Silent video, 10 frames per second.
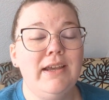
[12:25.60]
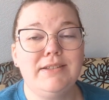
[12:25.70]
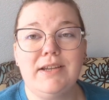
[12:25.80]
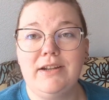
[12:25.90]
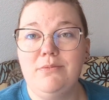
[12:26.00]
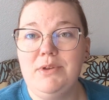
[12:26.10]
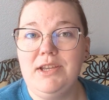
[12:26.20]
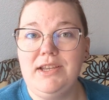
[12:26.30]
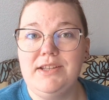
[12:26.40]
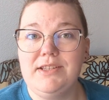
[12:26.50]
It's going to
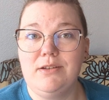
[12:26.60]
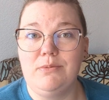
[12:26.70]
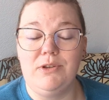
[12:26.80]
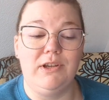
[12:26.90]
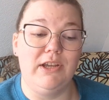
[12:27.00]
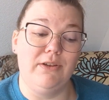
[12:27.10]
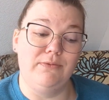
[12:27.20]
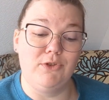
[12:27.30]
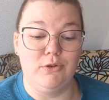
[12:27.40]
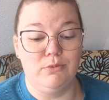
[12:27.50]
be easy to be,
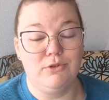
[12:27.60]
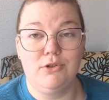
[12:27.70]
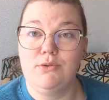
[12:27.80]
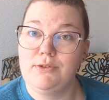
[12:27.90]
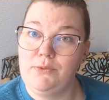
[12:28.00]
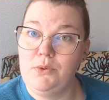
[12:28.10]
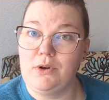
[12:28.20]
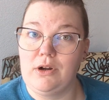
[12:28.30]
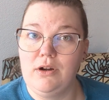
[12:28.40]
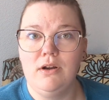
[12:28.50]
if 2 + 2 is
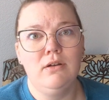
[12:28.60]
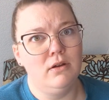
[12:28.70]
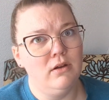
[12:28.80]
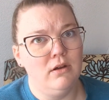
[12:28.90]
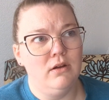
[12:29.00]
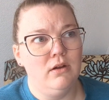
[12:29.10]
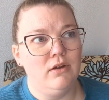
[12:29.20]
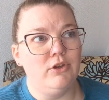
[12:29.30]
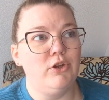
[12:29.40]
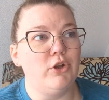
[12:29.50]
4,
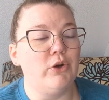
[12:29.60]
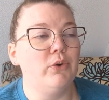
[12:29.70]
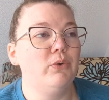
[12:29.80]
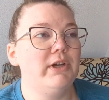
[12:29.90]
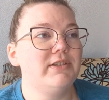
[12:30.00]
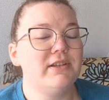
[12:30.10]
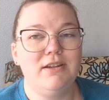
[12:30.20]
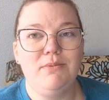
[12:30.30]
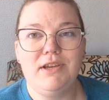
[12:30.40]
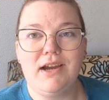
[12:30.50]
you know, it's
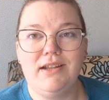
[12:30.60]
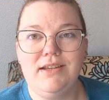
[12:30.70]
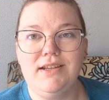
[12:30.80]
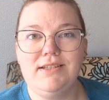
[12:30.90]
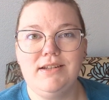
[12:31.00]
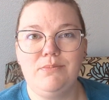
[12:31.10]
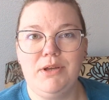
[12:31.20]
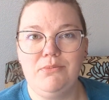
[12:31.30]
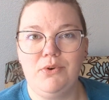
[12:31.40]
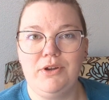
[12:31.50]
going to be kind of easy to
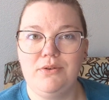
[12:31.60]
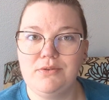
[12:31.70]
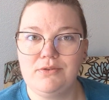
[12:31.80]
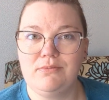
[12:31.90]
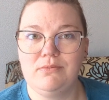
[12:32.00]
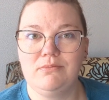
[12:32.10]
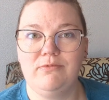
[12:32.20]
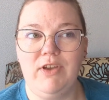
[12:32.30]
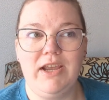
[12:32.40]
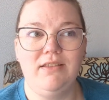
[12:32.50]
pinpoint whose
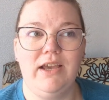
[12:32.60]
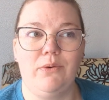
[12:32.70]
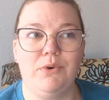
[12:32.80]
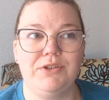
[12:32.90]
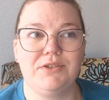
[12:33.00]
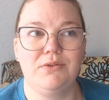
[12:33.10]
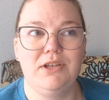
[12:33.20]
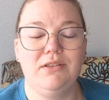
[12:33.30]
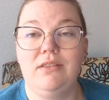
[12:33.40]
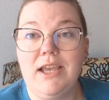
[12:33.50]
van that was. So
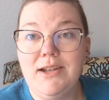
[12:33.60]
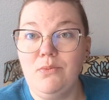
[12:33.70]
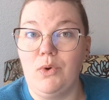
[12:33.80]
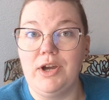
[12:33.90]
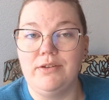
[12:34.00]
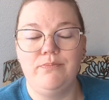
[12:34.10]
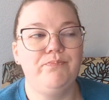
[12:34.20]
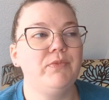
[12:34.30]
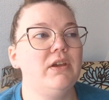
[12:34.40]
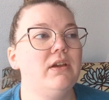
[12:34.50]
then what?
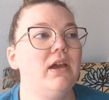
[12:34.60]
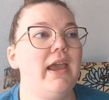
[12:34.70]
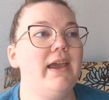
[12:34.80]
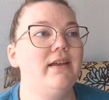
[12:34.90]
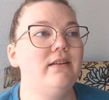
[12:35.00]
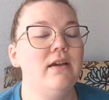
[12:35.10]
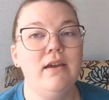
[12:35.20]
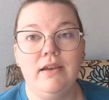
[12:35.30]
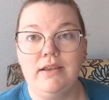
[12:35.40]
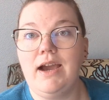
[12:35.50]
And
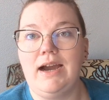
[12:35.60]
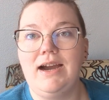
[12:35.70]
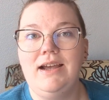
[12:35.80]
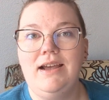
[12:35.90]
yeah,